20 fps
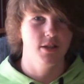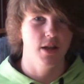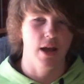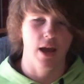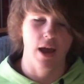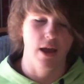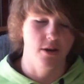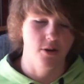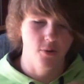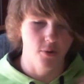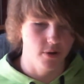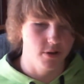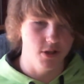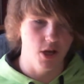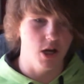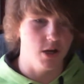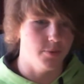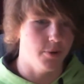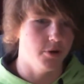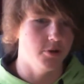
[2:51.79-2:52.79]
I, I don't want to
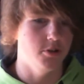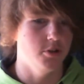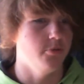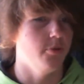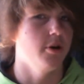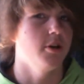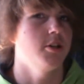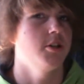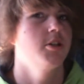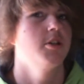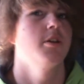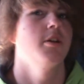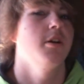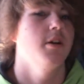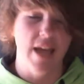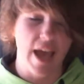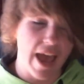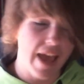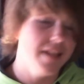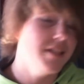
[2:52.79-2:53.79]
talk about it too much. And
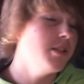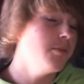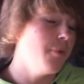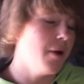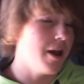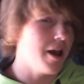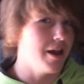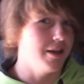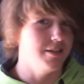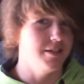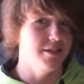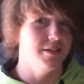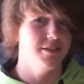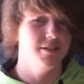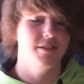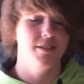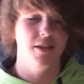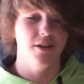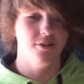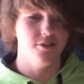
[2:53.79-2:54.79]
to add to my
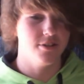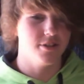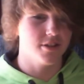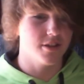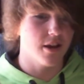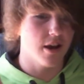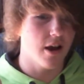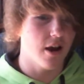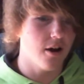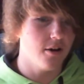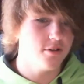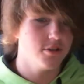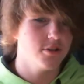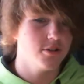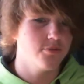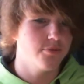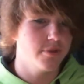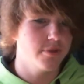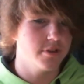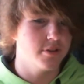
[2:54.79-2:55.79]
ideas, there's
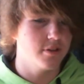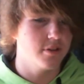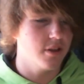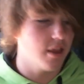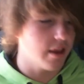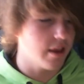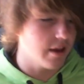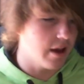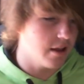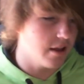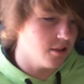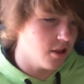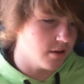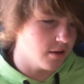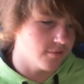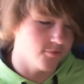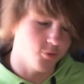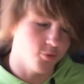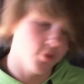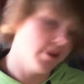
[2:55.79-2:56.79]
also been, like, a lot
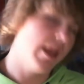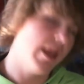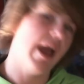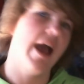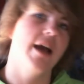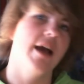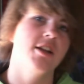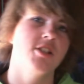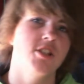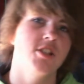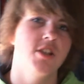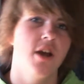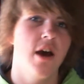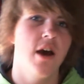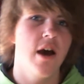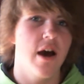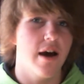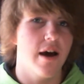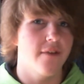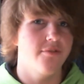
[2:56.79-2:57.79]
of rehash
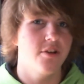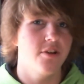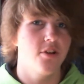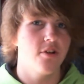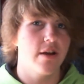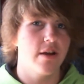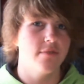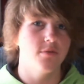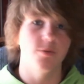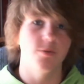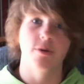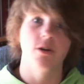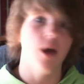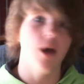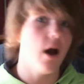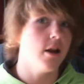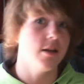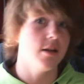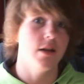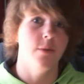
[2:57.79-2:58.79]
of video games, but
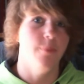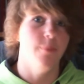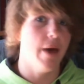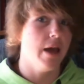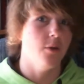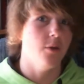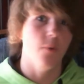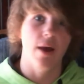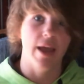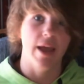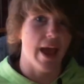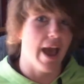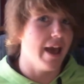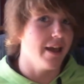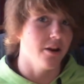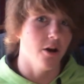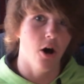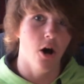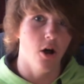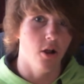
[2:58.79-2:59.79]
not in a bad way
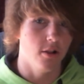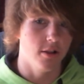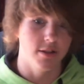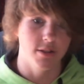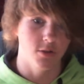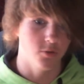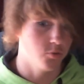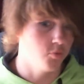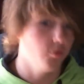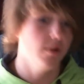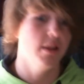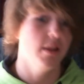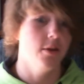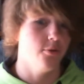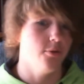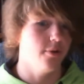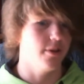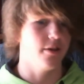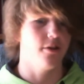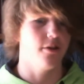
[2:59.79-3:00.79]
at all. It's really,
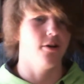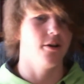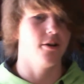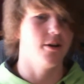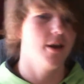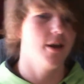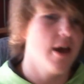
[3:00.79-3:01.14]
really good.